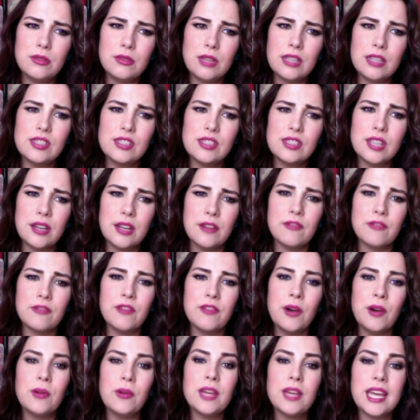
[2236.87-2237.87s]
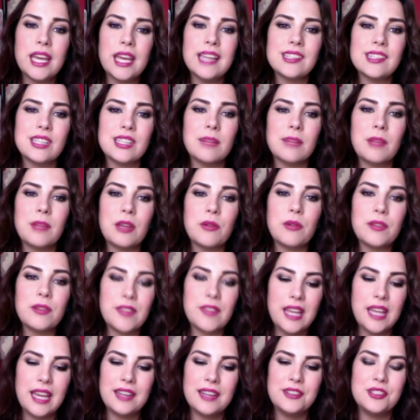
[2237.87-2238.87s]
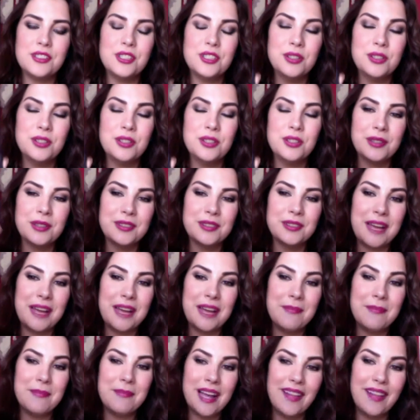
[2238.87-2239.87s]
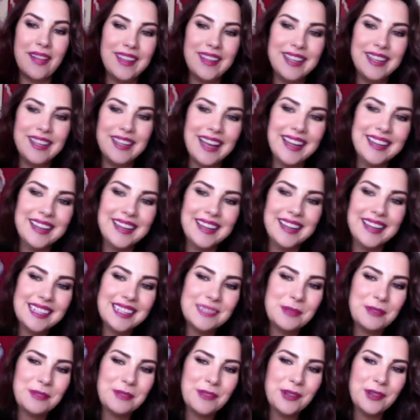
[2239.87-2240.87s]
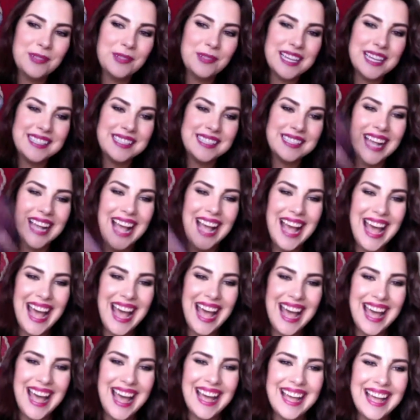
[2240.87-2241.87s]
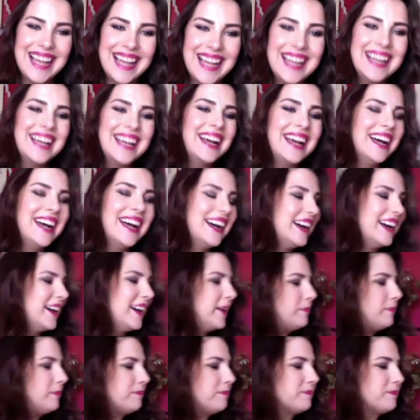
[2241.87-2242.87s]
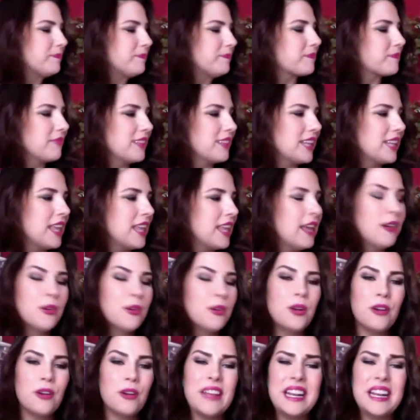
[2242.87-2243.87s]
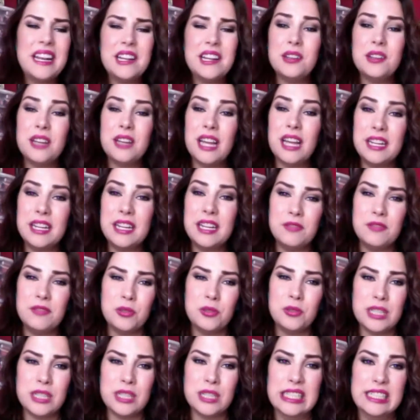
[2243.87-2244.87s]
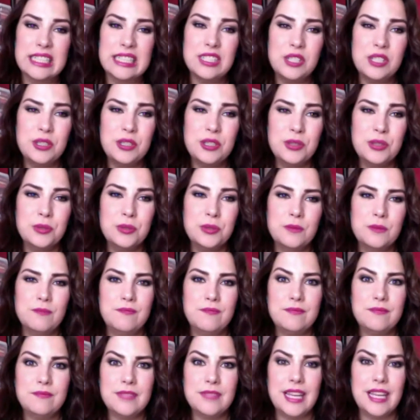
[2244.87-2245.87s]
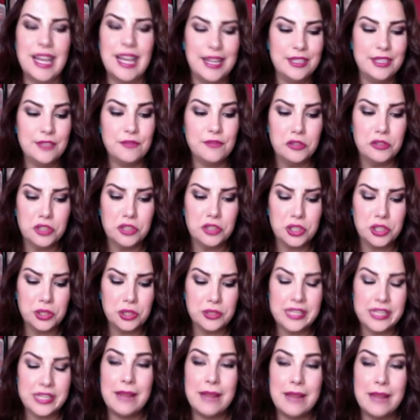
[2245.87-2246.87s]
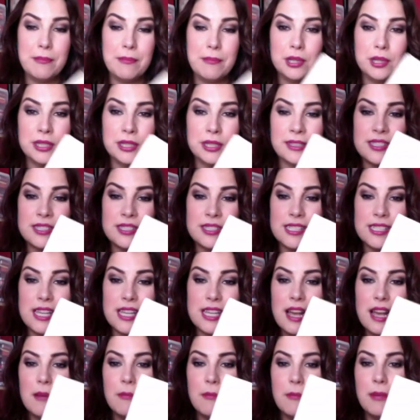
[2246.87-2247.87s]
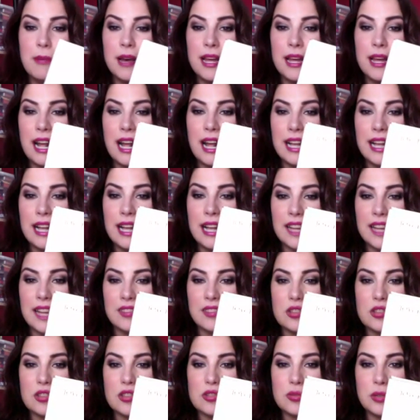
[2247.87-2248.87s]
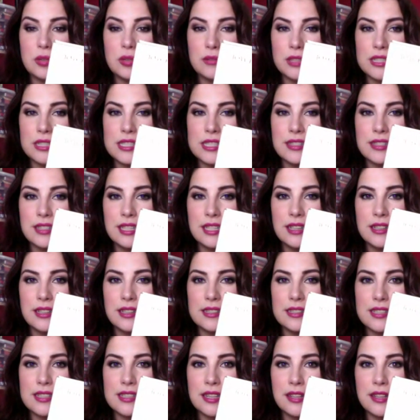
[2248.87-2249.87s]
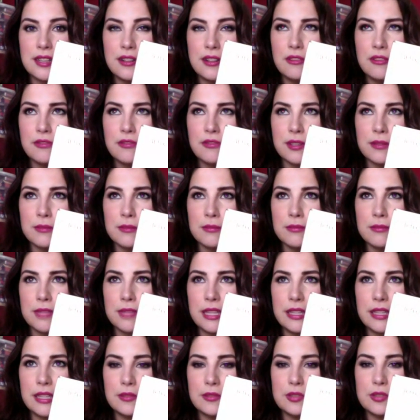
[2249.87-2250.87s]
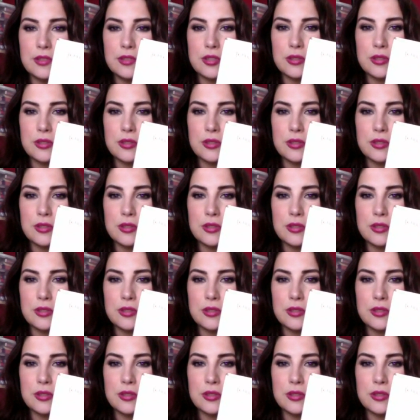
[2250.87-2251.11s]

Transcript: I saw your phone case, and I'm like, what the heck is she doing with that palette? Yeah, that's my phone case. I don't know if any of you are into devotional-type books, but I got this one recently on sale from, I think it was